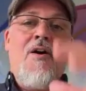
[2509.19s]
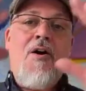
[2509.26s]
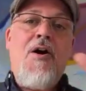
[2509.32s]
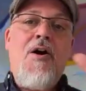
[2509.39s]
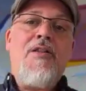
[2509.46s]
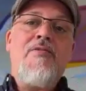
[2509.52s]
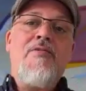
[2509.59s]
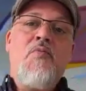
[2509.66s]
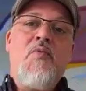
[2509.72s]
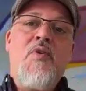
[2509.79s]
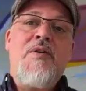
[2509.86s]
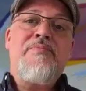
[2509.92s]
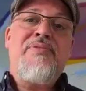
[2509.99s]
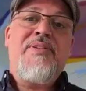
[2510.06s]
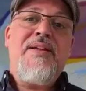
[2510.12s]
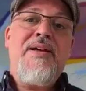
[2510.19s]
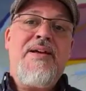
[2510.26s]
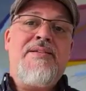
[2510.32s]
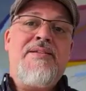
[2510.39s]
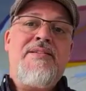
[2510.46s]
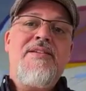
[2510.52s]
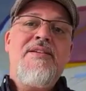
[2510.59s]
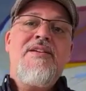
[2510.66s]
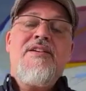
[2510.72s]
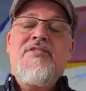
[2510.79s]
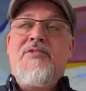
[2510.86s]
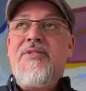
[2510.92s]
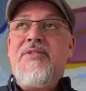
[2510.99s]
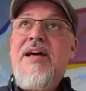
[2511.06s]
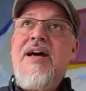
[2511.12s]
all in one place.
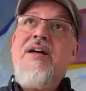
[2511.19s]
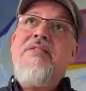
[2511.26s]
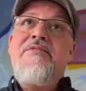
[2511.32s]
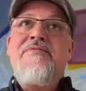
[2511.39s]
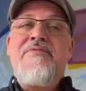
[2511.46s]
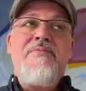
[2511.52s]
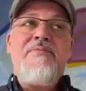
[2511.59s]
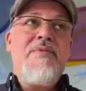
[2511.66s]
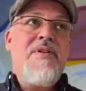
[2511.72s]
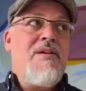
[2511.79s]
So now the